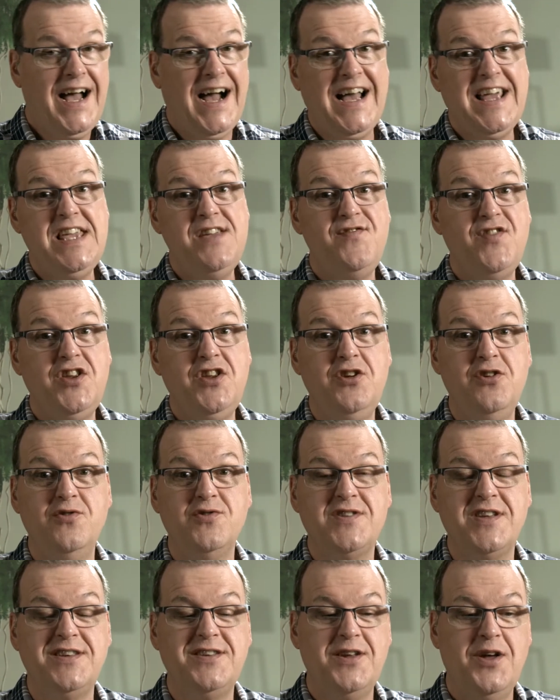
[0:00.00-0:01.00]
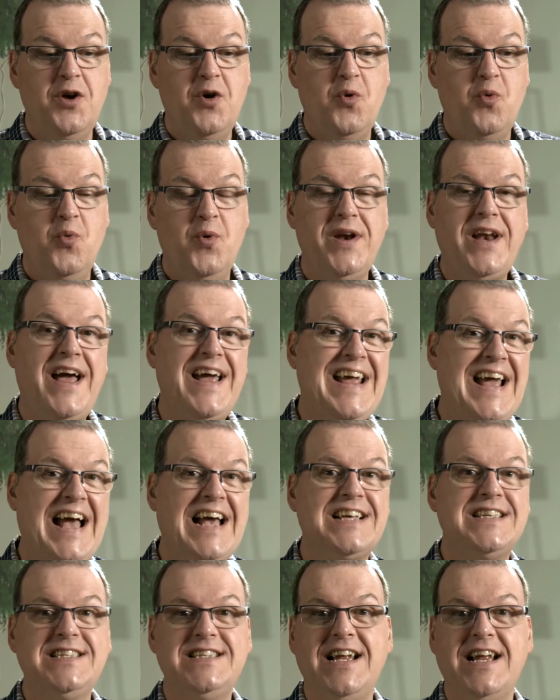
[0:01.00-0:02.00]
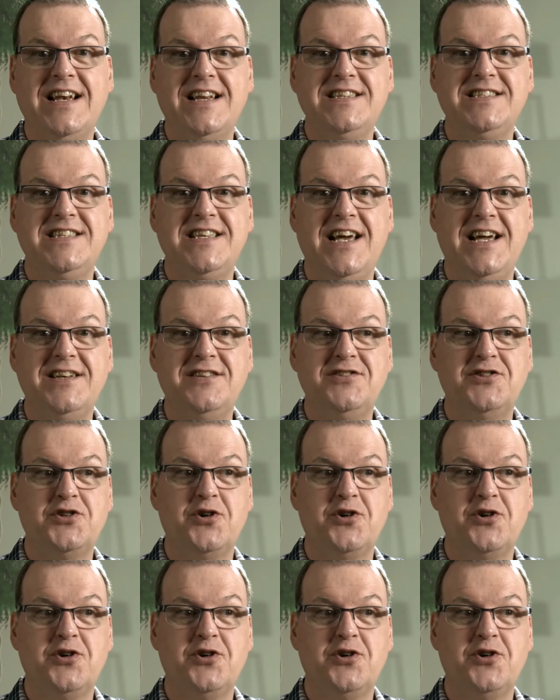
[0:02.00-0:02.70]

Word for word: I even use it when I accidentally said